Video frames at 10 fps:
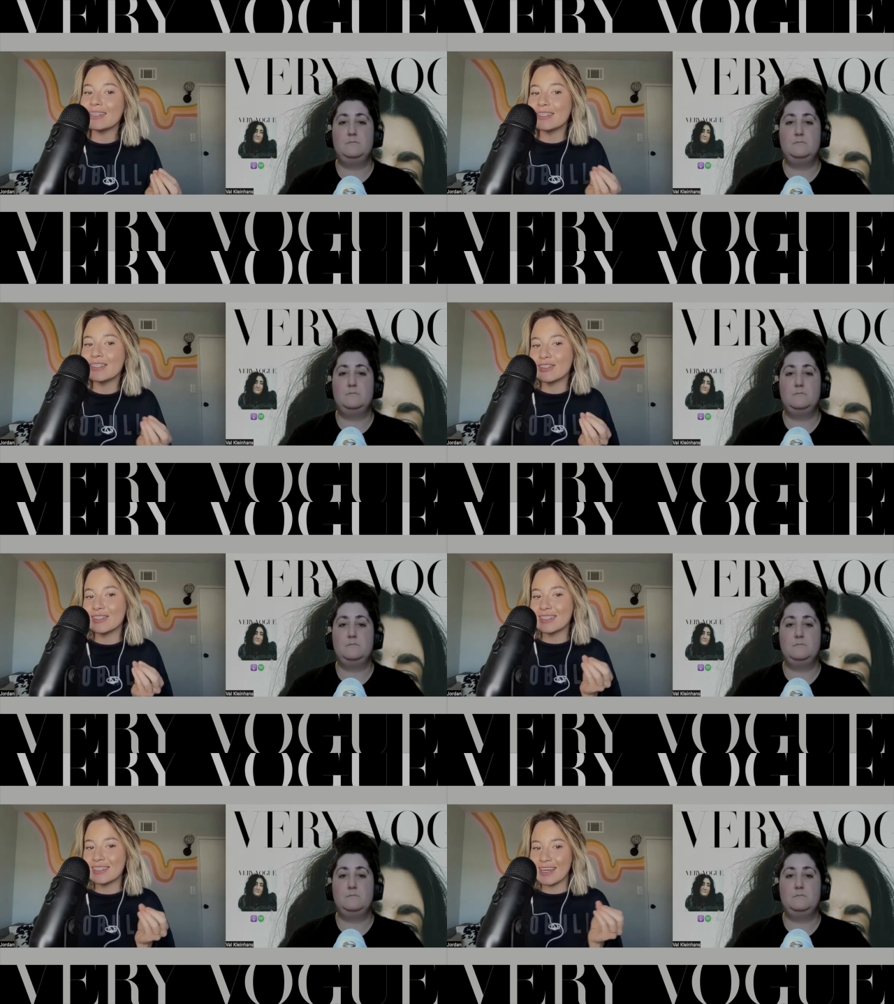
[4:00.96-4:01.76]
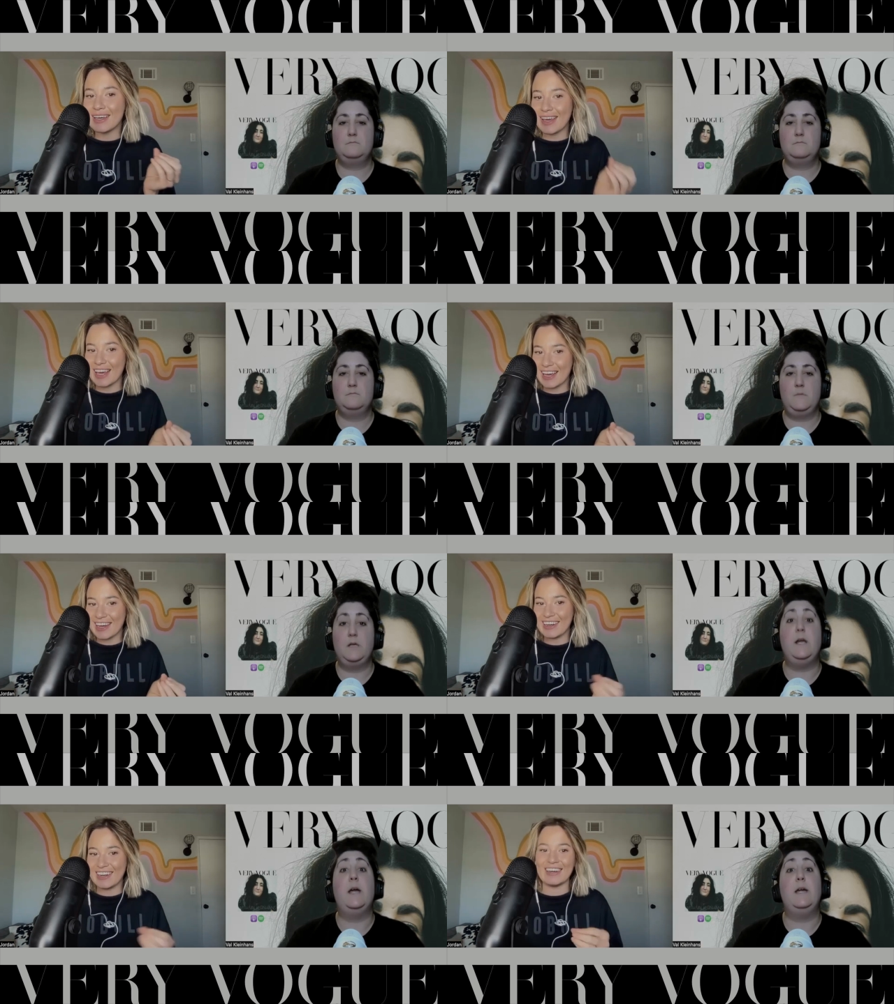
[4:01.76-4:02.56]
Speaker 1: starts to sink
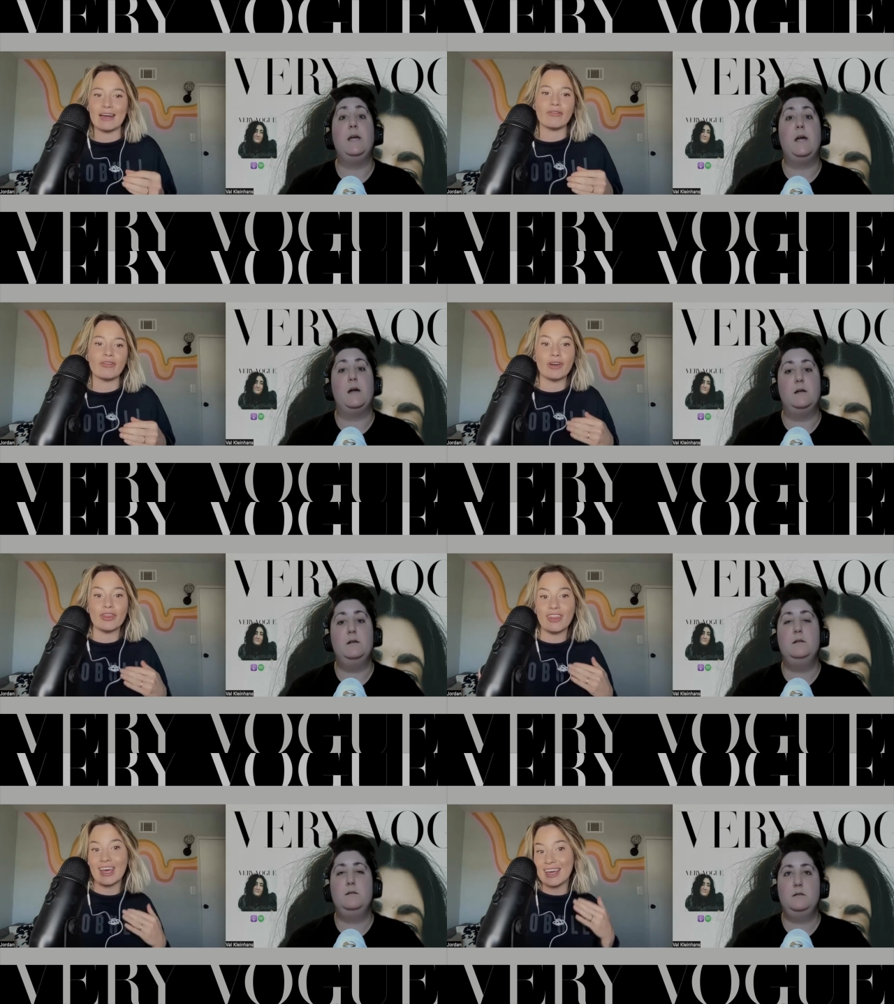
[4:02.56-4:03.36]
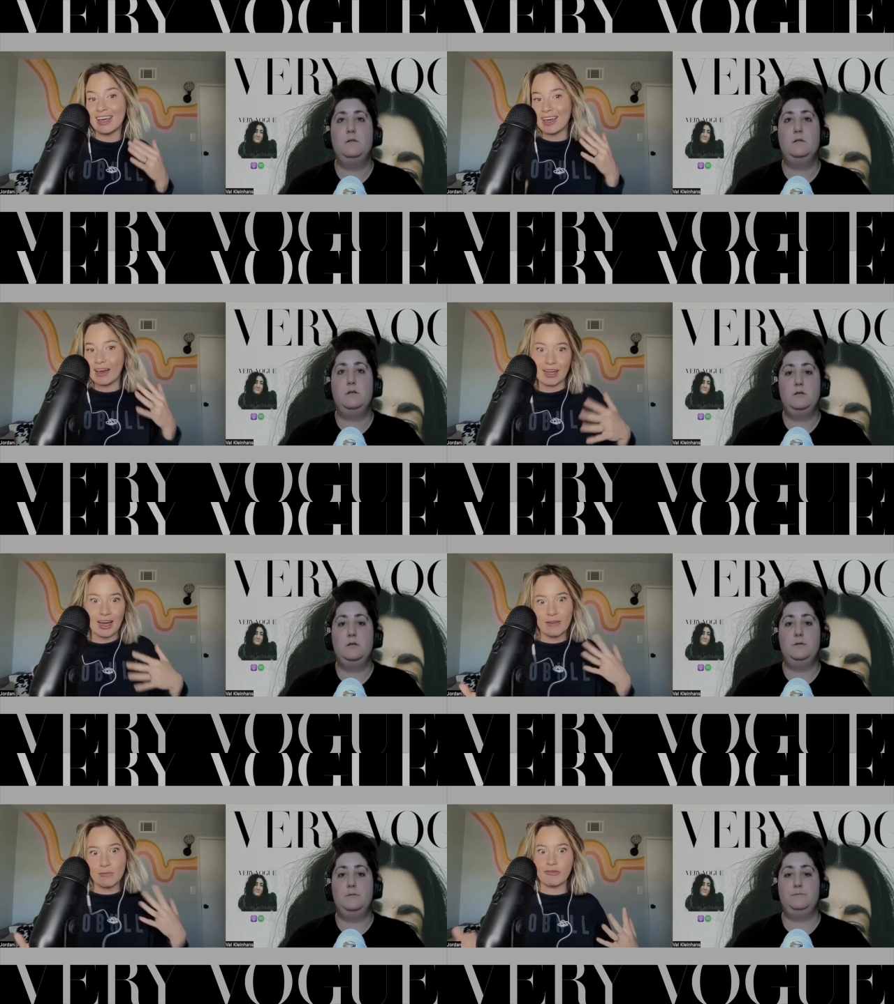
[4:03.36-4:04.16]
in, any yeah, kind yeah. of overthinking, any
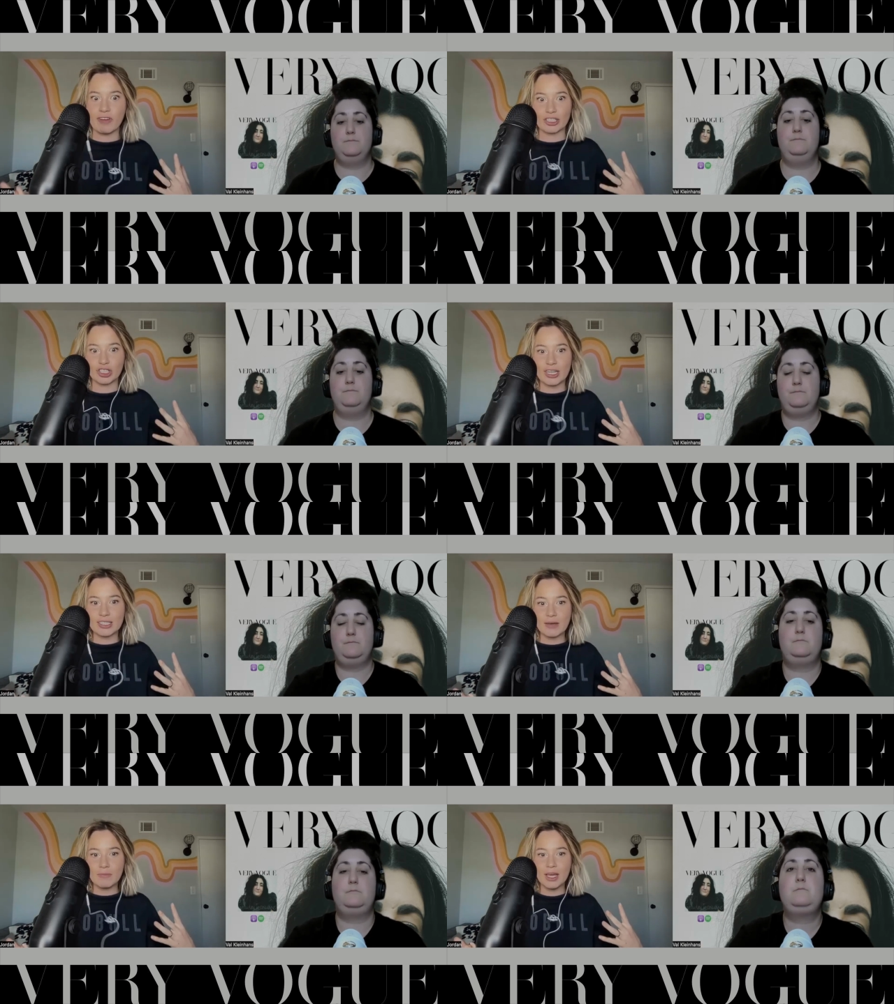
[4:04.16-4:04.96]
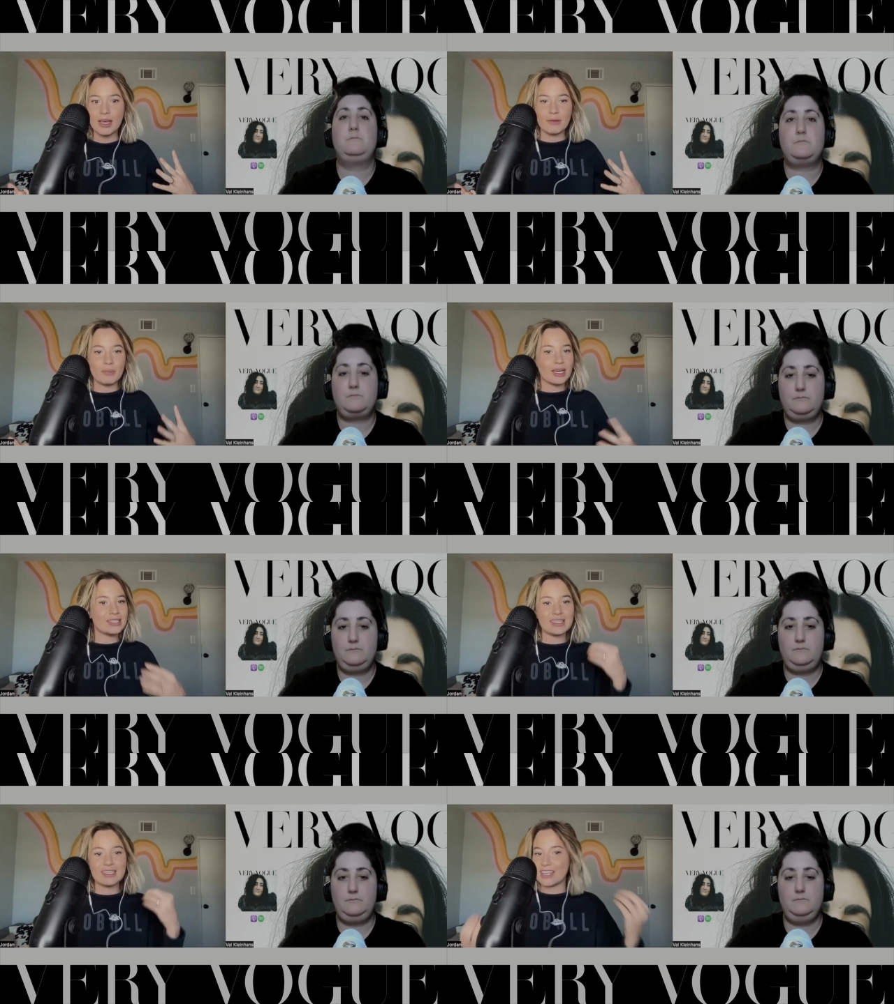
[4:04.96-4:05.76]
kind of perfectionism, because
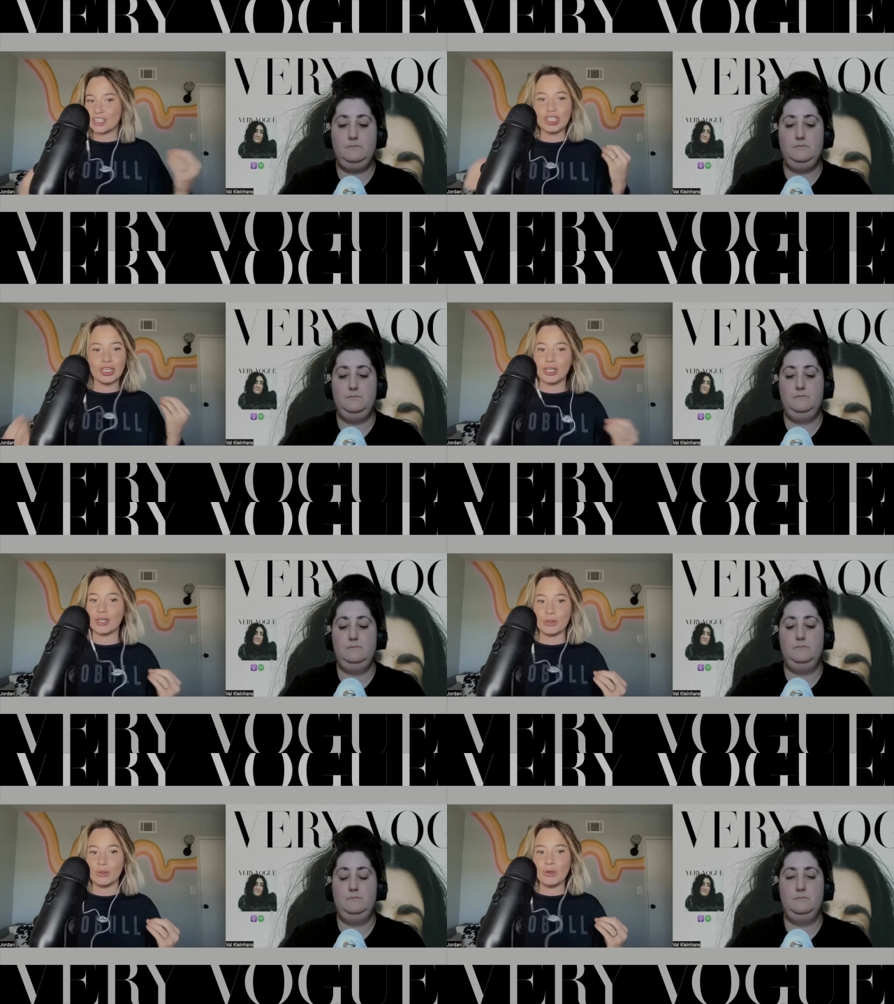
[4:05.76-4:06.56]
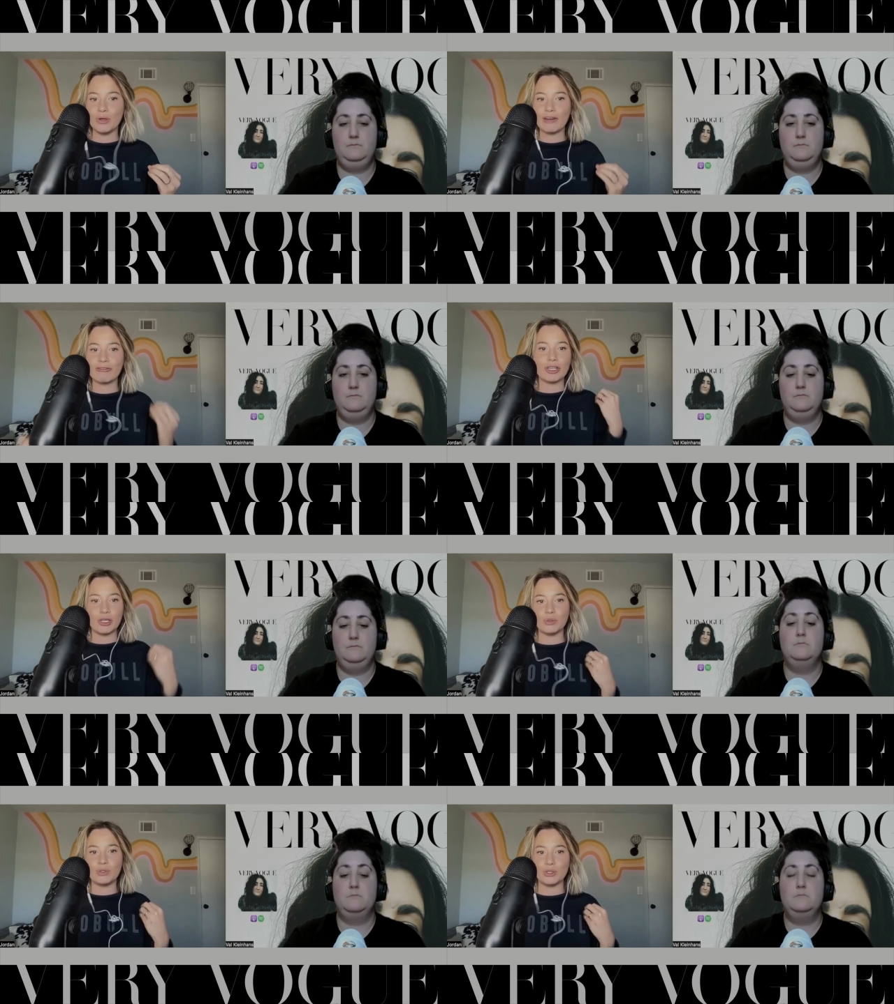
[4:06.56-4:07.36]
it's such a cue for
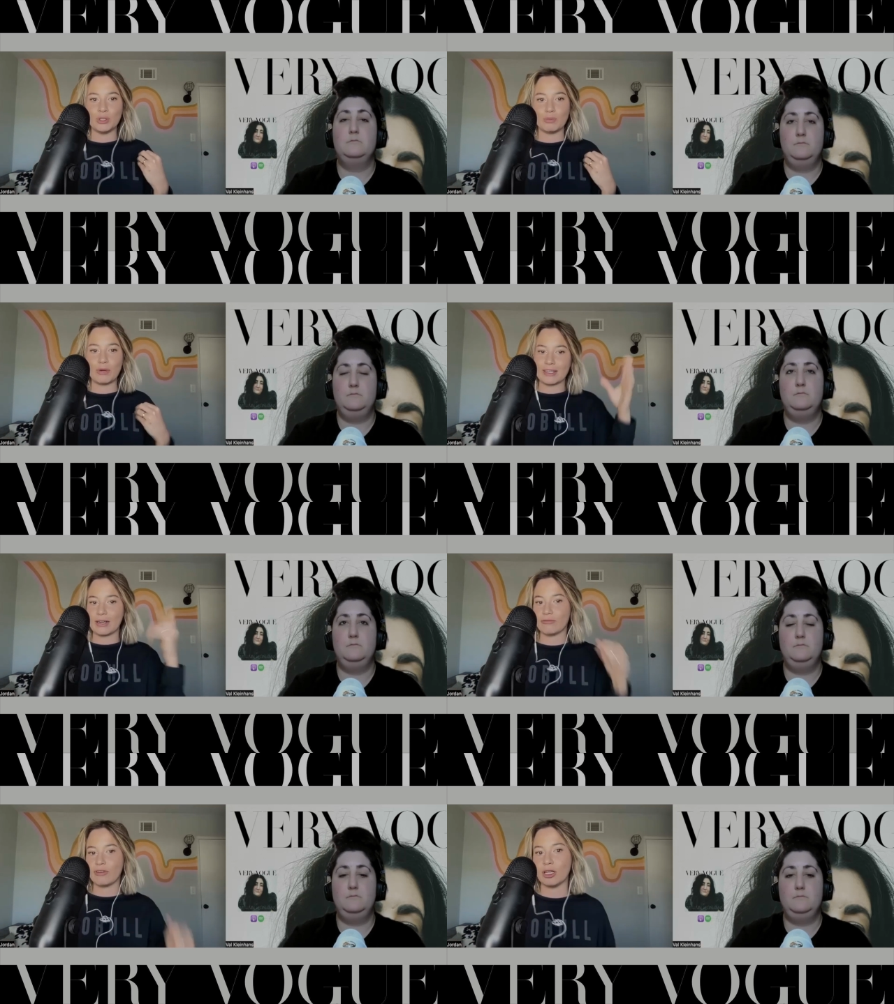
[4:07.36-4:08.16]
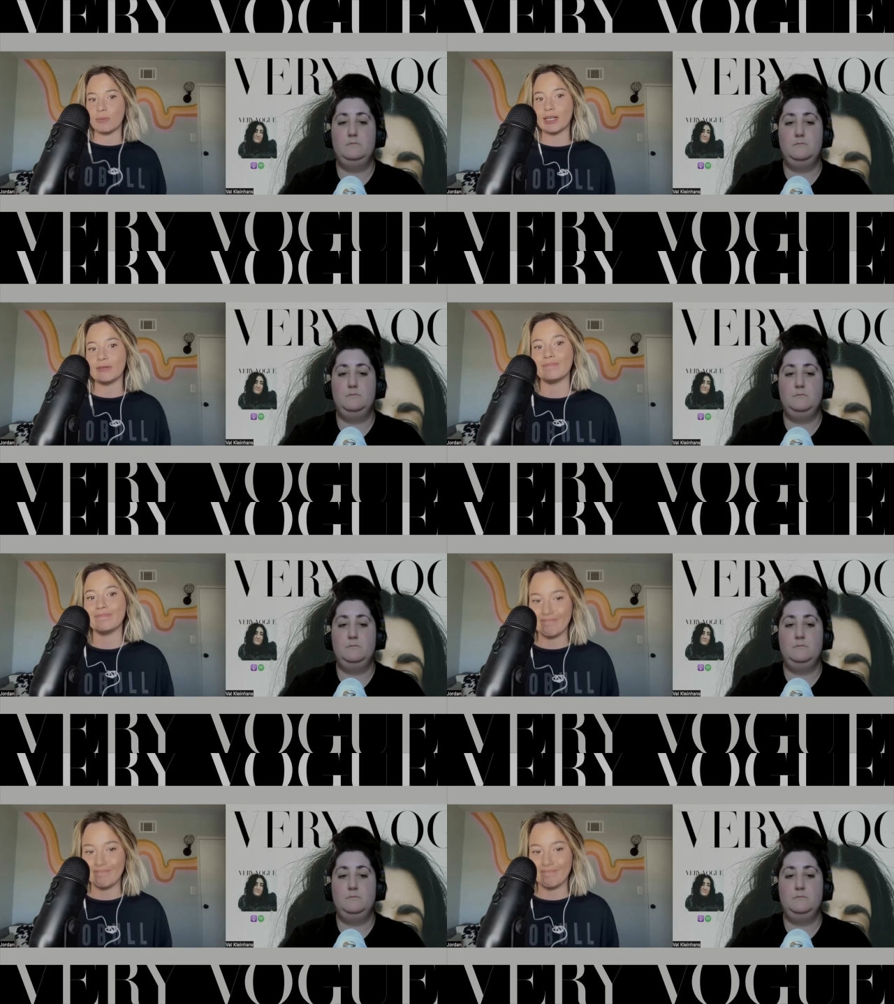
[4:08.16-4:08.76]
you to press that unfollow button.